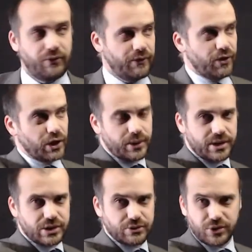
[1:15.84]
If we're
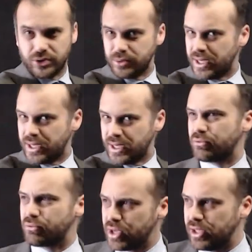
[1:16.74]
following this rule, we
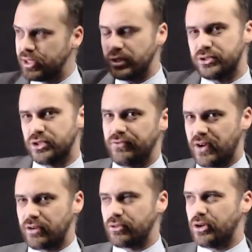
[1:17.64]
can't really go too
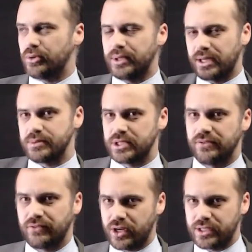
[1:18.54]
far wrong when it comes
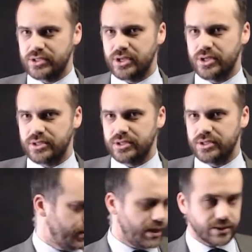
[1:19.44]
to dividing surds.
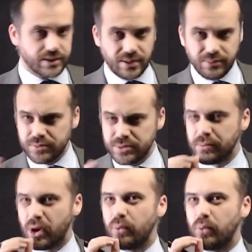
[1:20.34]
Now, sometimes you
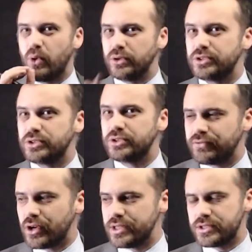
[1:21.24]
might want to
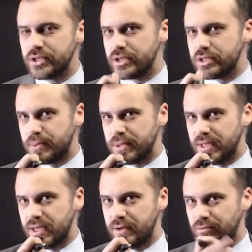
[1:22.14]
divide surds, but
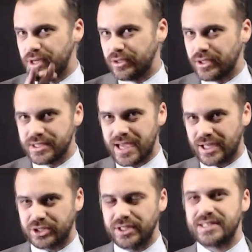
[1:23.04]
then realize
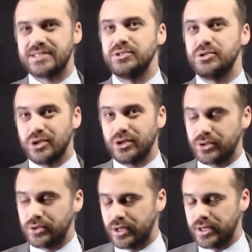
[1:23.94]
actually that's not a
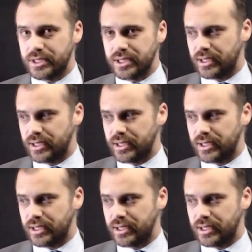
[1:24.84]
good idea.